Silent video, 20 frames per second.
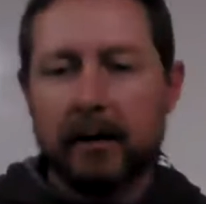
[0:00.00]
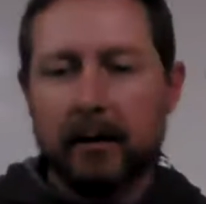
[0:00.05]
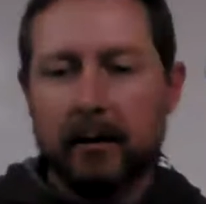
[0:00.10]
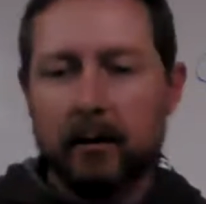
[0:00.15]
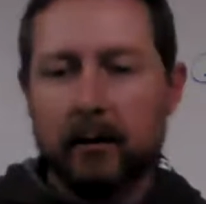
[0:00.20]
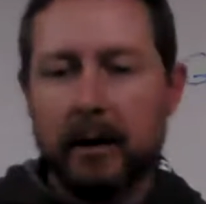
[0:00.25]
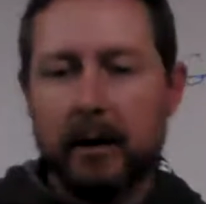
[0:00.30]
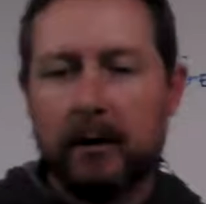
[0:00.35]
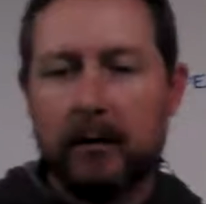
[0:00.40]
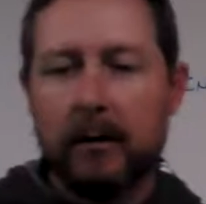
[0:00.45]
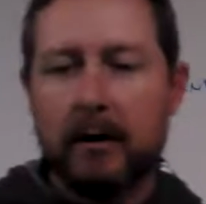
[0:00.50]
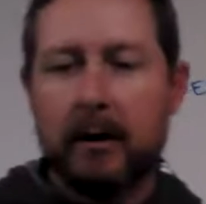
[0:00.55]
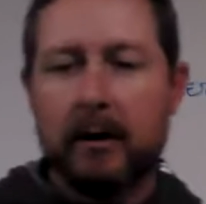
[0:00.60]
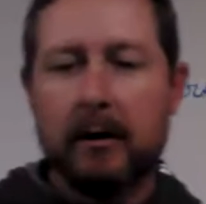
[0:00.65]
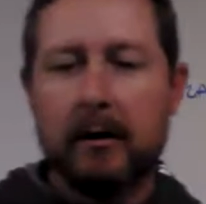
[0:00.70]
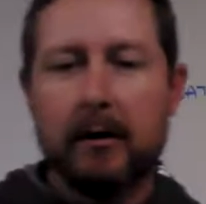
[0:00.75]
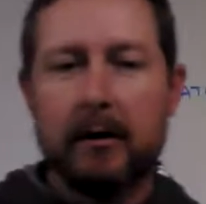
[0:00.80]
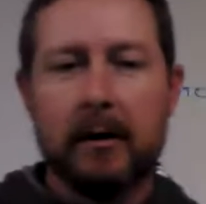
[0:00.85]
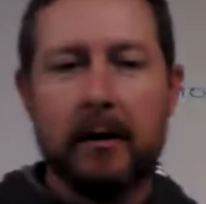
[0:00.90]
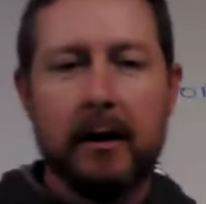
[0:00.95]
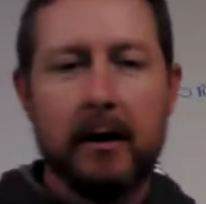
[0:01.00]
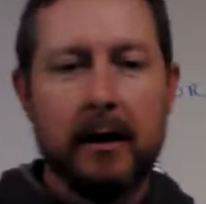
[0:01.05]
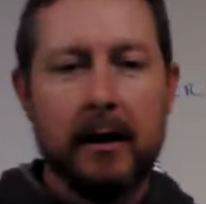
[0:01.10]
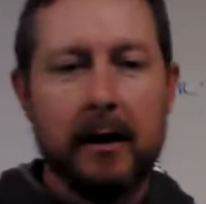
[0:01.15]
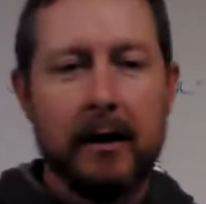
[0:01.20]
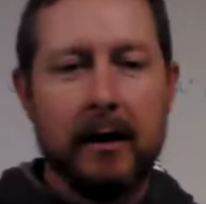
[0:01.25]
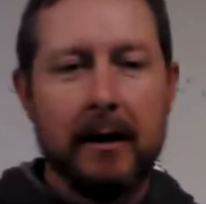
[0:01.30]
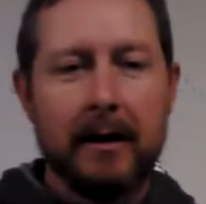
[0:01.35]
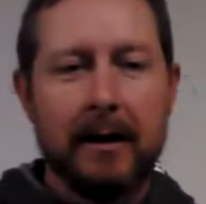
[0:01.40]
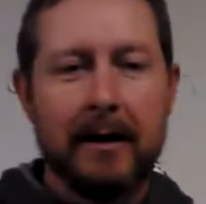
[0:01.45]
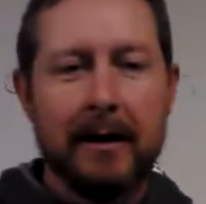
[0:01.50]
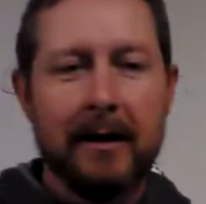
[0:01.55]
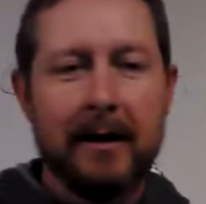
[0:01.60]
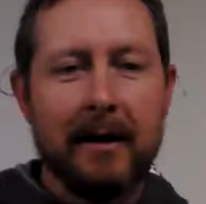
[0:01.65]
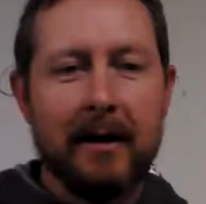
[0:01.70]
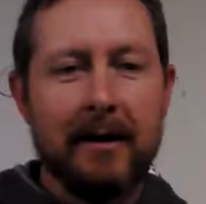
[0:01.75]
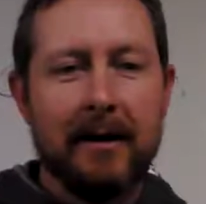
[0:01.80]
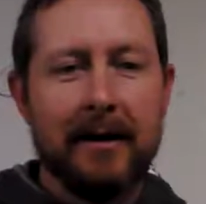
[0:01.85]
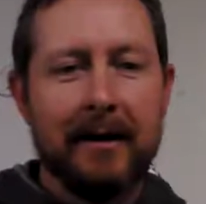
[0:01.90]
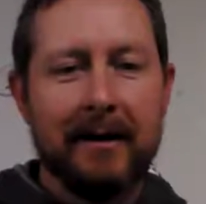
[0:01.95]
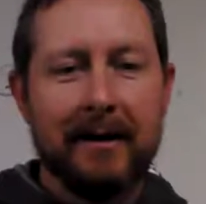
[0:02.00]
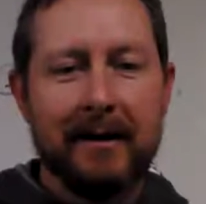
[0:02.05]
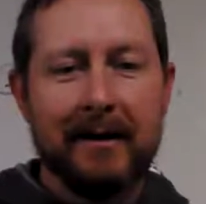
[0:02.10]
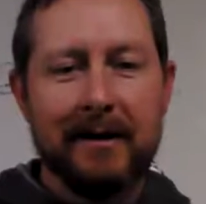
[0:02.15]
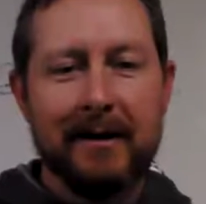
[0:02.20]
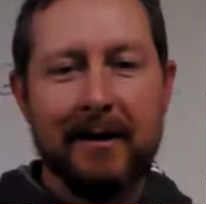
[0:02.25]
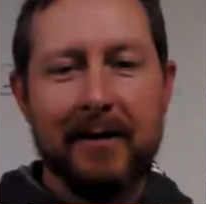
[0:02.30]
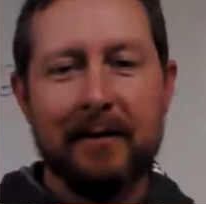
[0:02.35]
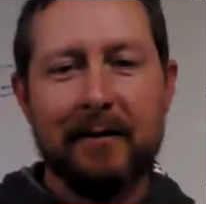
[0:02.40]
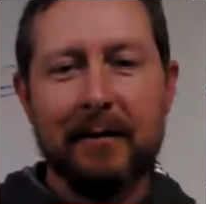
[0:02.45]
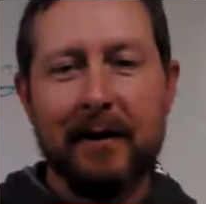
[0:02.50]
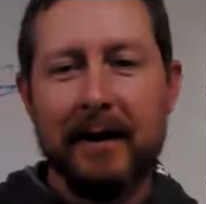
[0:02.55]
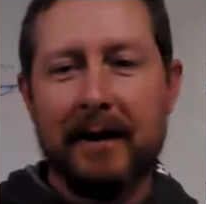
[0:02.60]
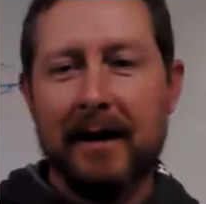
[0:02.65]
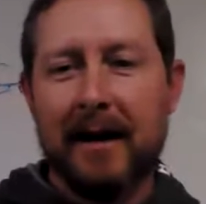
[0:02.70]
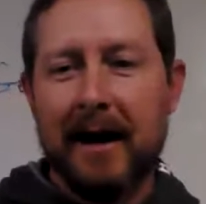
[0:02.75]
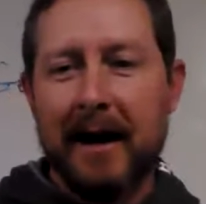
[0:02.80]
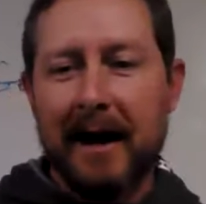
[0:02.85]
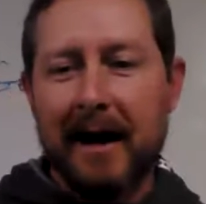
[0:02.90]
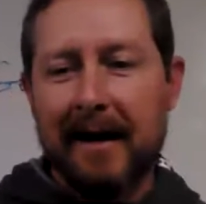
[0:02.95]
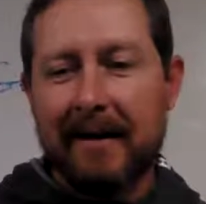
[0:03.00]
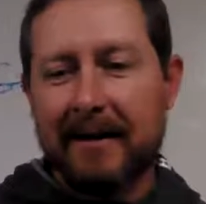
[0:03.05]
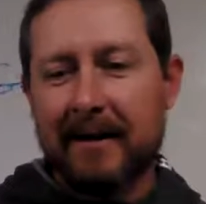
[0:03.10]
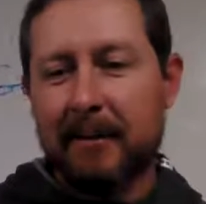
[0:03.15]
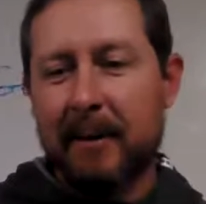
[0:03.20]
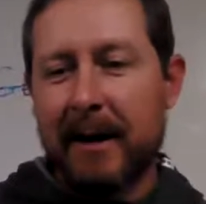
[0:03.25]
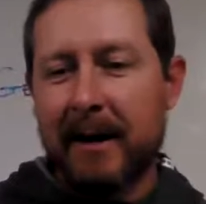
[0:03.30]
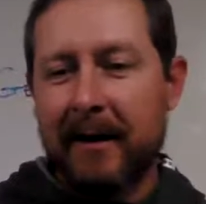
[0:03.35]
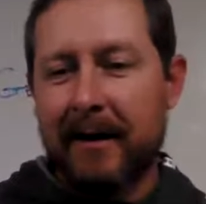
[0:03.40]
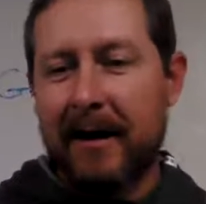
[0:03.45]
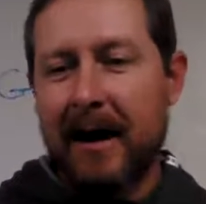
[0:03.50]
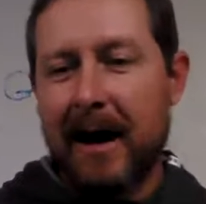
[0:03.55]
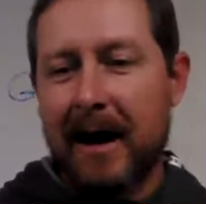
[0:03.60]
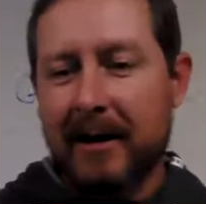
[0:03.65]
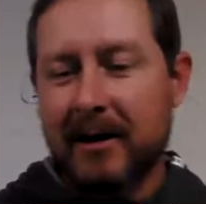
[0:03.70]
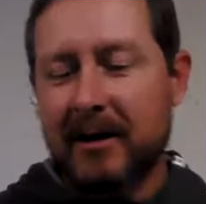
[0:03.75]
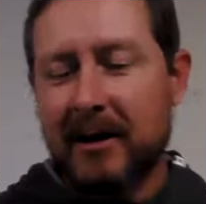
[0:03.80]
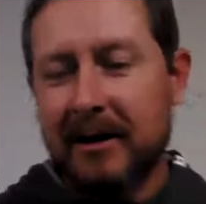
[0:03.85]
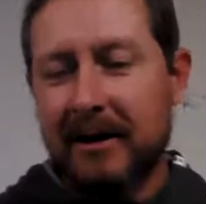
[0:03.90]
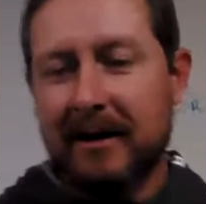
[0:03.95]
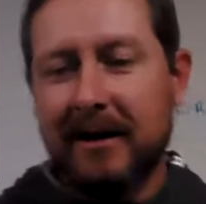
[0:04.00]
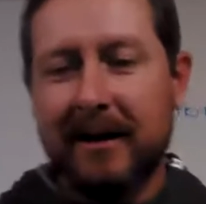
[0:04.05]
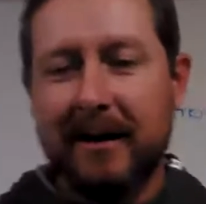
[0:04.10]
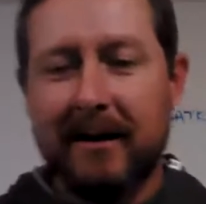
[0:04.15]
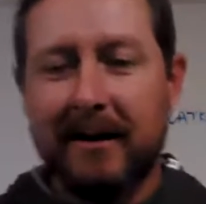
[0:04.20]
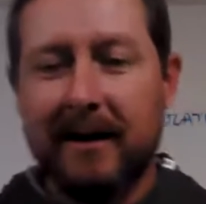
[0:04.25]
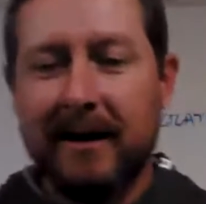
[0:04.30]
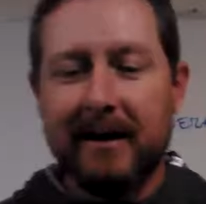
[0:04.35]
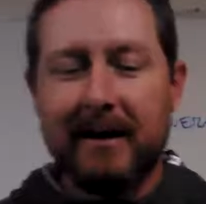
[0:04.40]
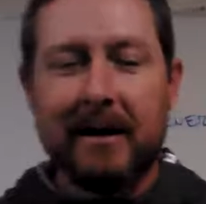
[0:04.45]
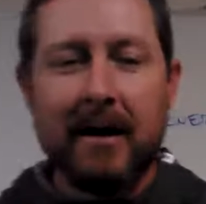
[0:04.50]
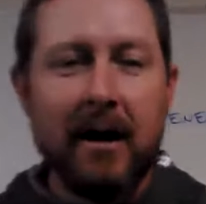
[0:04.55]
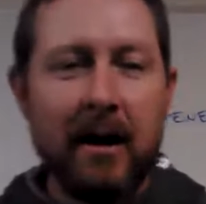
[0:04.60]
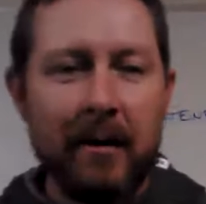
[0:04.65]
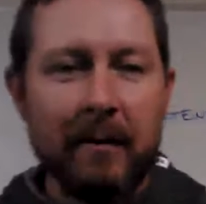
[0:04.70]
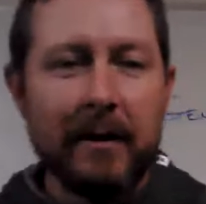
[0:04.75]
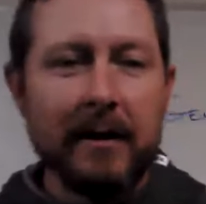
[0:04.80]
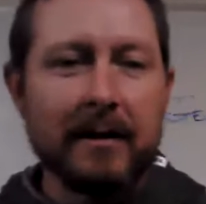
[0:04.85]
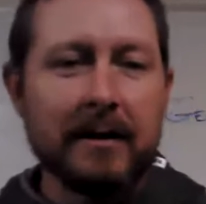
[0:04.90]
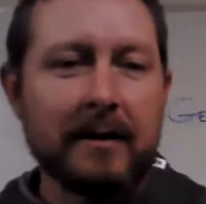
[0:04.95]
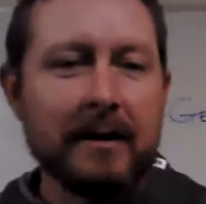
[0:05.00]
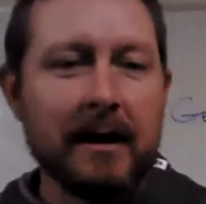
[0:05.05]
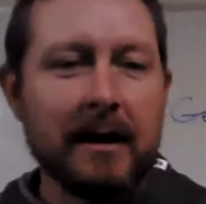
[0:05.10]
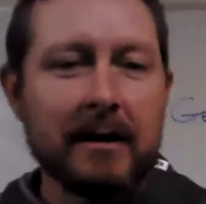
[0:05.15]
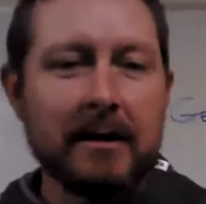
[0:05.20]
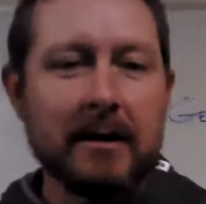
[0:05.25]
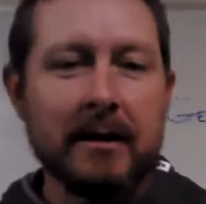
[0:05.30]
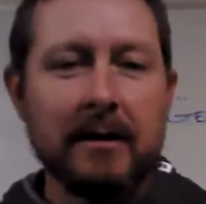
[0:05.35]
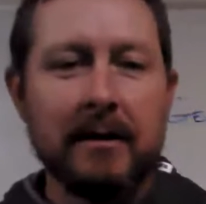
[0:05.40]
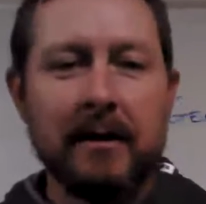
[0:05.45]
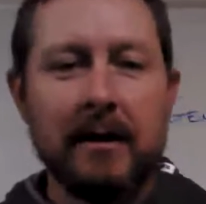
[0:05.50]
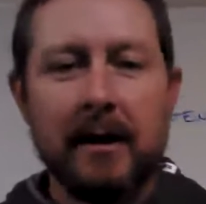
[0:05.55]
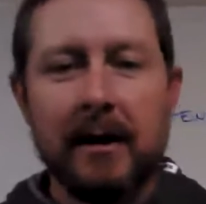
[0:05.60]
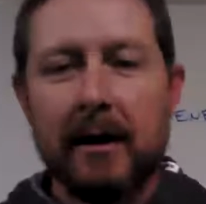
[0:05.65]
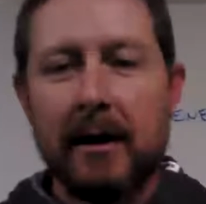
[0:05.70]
we will hopefully have some interaction in comments section.